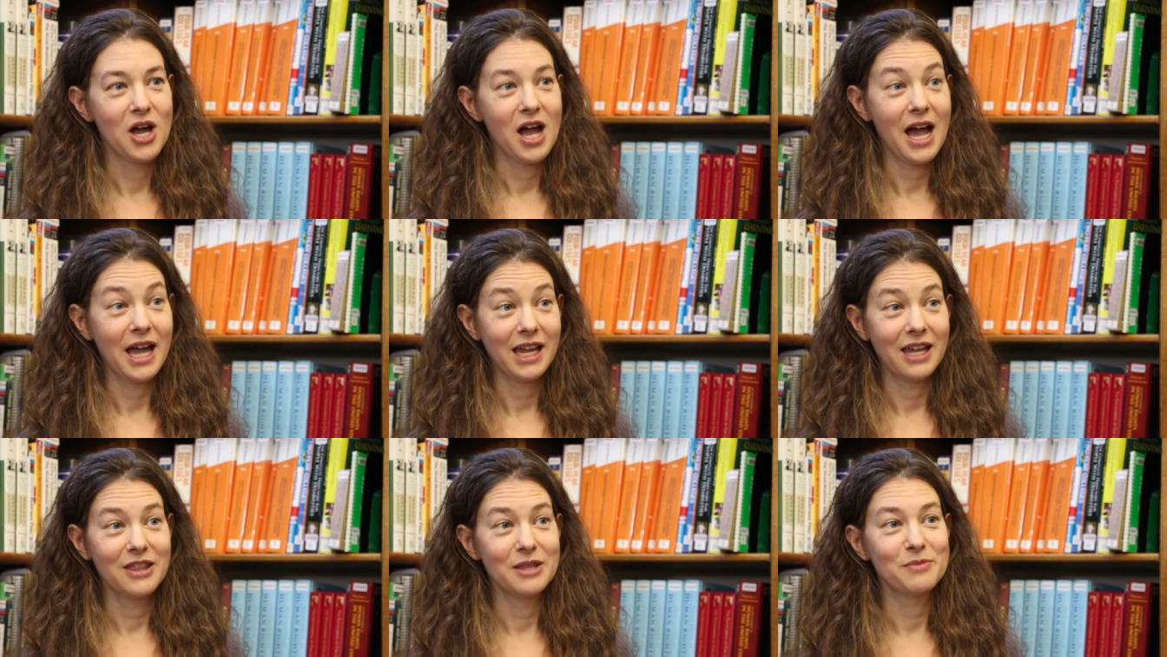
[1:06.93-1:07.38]

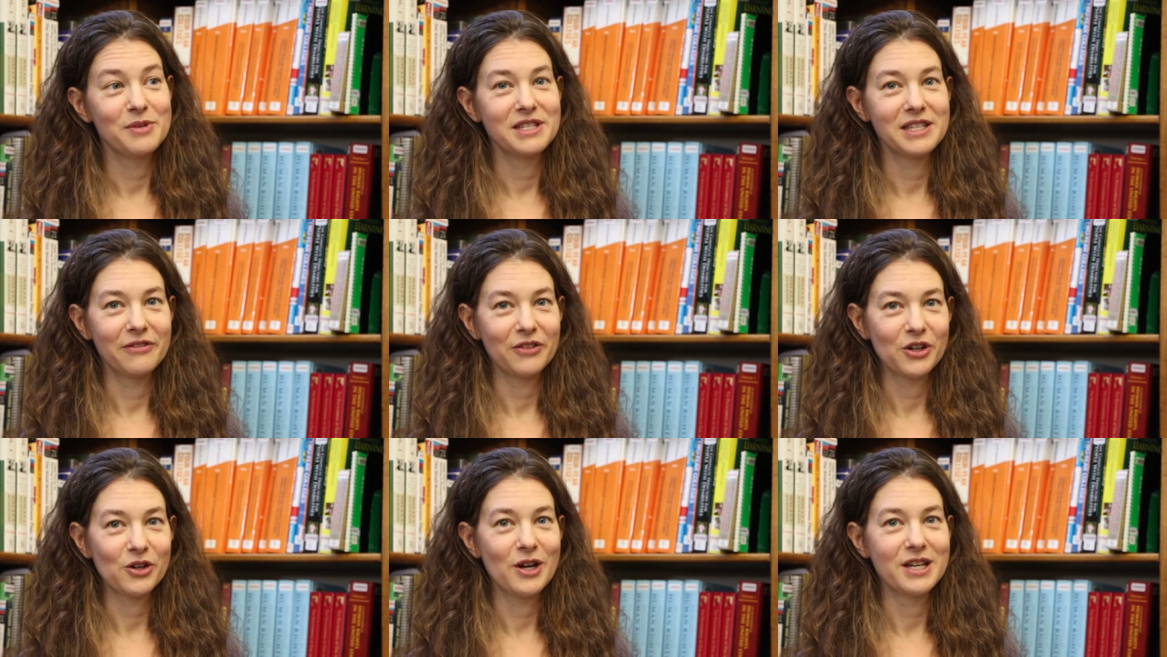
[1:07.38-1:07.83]
hiking the
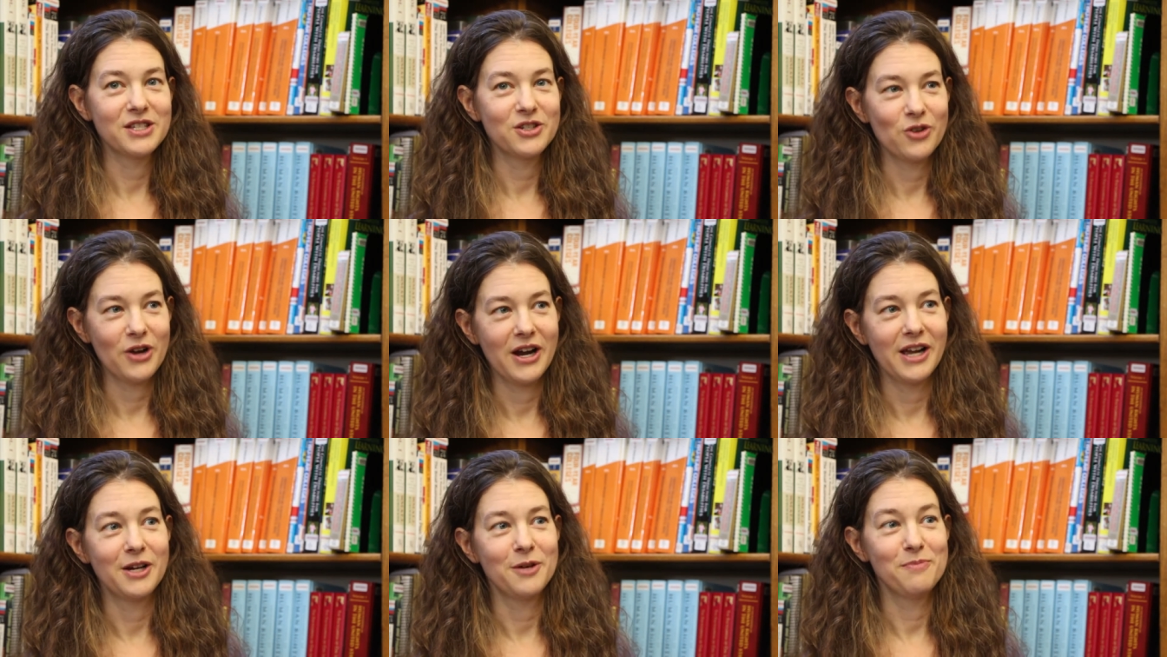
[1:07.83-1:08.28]
Pacific Crest
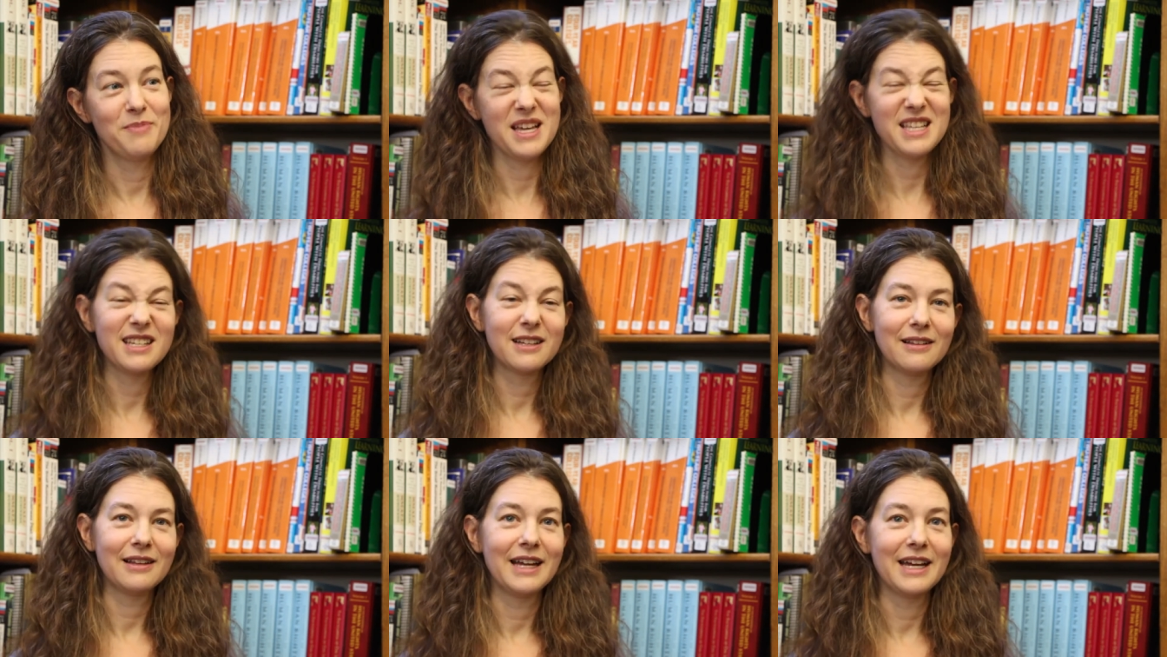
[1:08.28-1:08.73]
Trail,
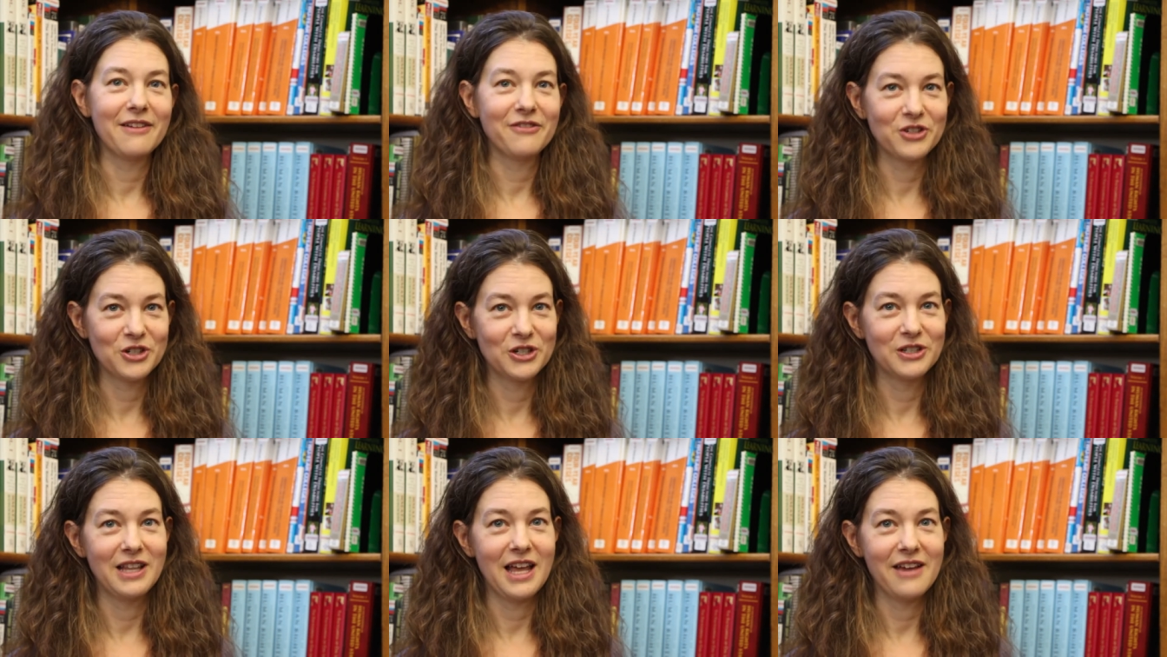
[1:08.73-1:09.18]
basically
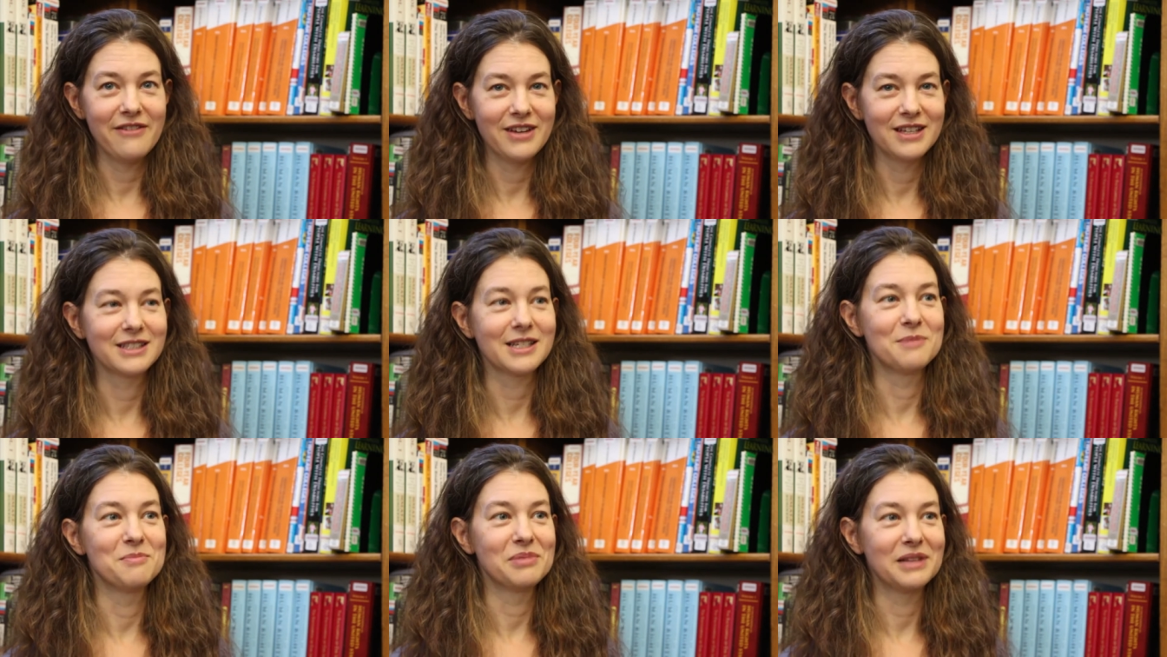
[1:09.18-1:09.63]
after her life
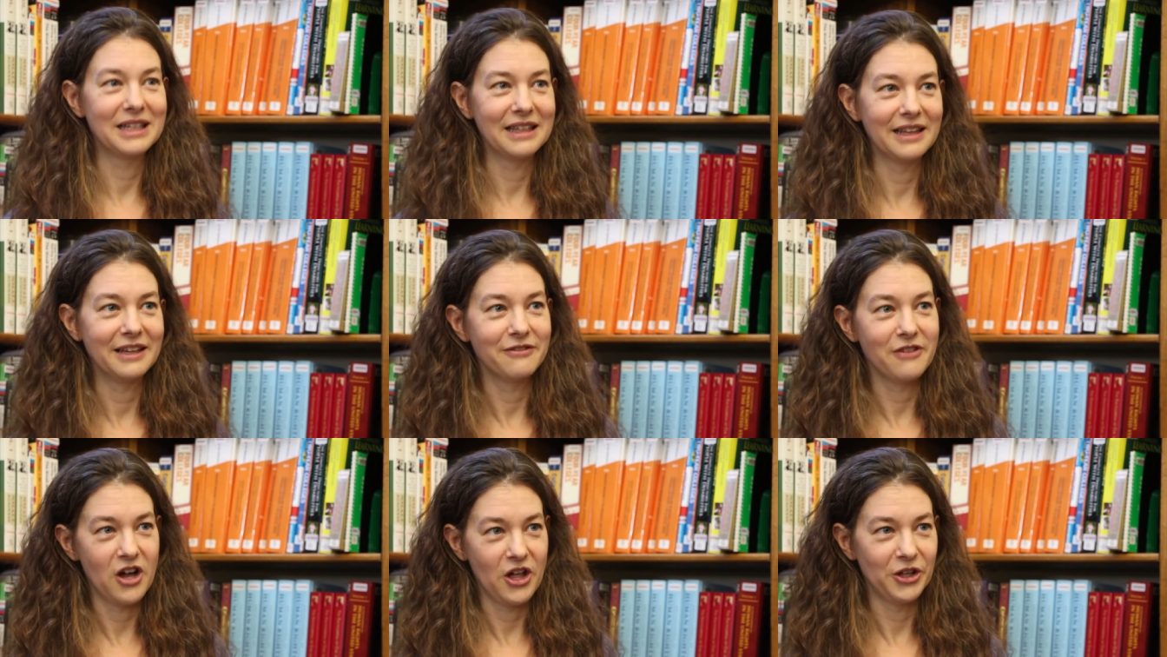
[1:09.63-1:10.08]
has
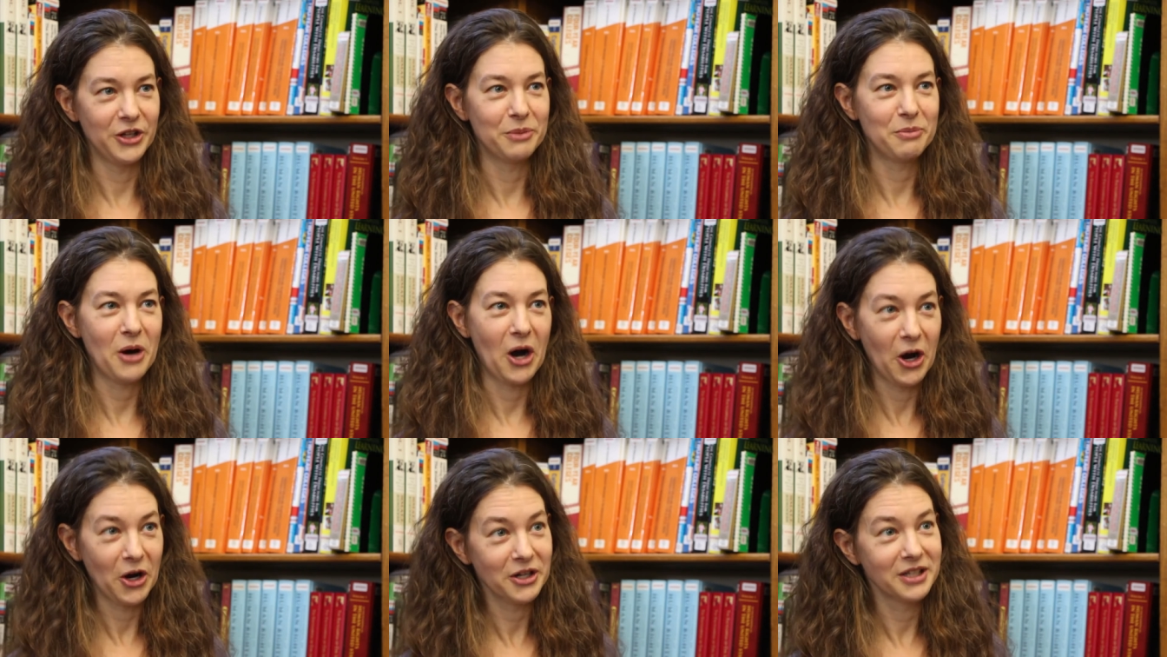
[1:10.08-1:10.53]
completely fallen
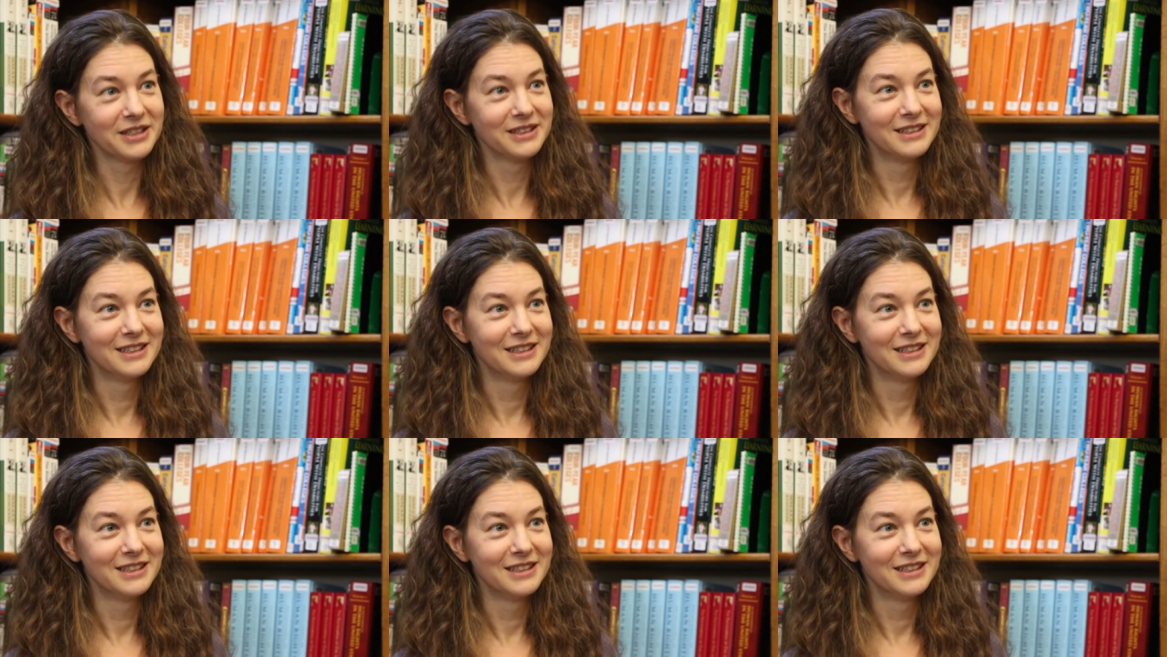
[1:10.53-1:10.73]
apart